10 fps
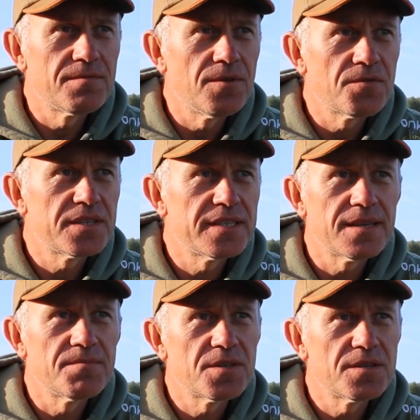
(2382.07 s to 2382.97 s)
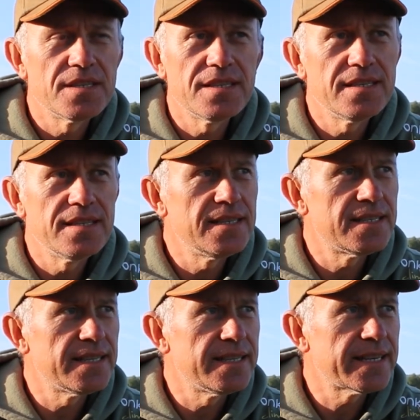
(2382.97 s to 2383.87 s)
Obviously sometimes you
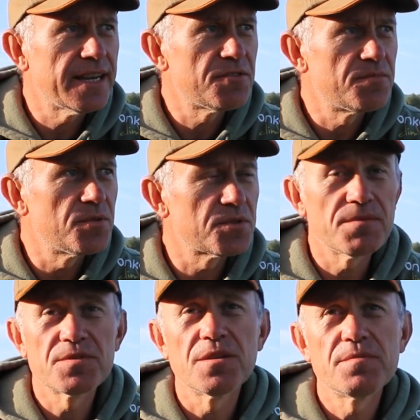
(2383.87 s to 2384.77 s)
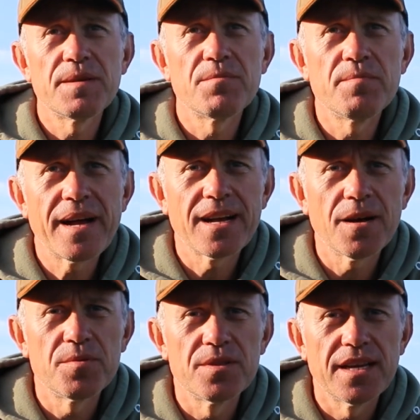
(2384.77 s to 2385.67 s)
see these catch reports, sometimes people bag
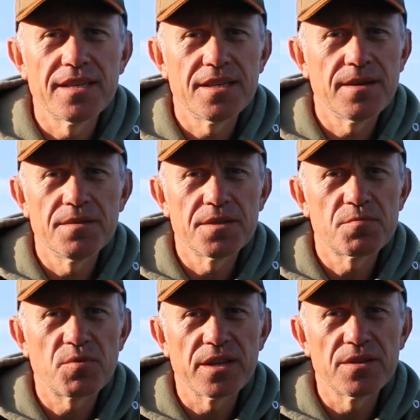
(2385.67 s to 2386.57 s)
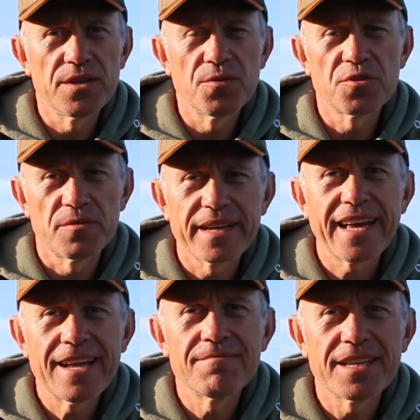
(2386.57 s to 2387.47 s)
up on that, in the spring and the autumn it
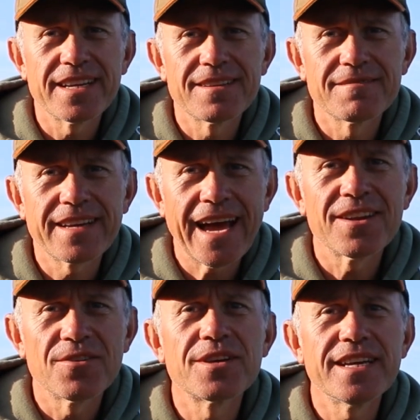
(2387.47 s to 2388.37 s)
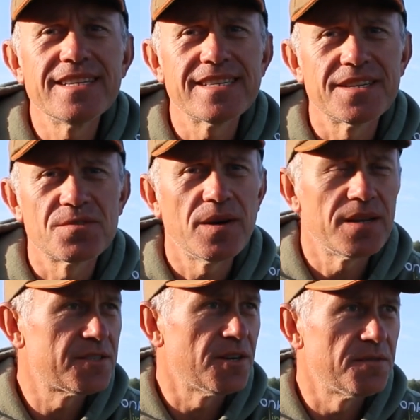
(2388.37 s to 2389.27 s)
can look easy as well
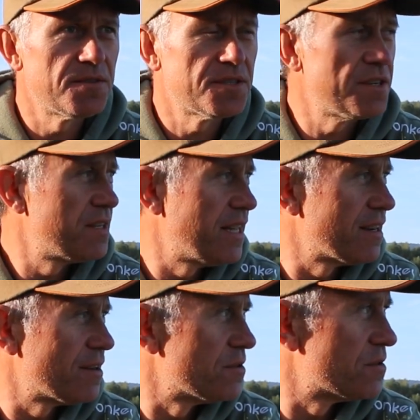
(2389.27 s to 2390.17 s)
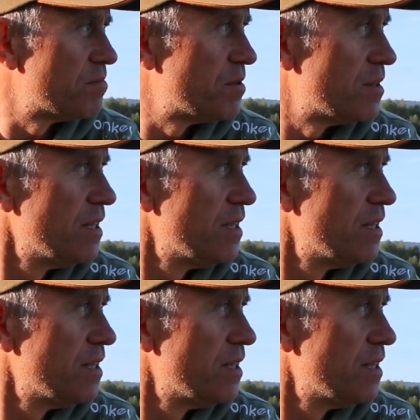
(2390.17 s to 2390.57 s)
at times for certain anglers, but